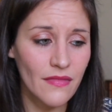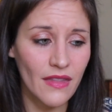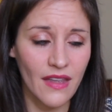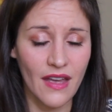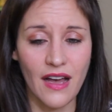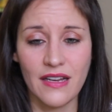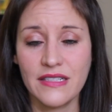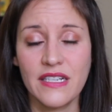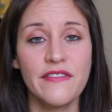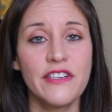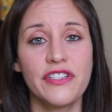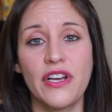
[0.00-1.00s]

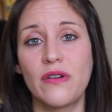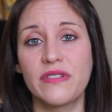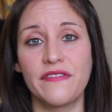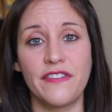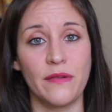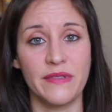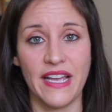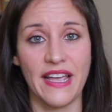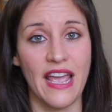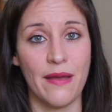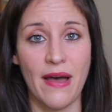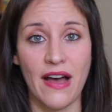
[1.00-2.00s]
TV shows and films that
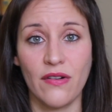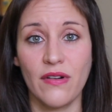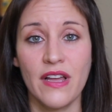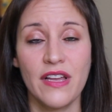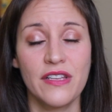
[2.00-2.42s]
came out.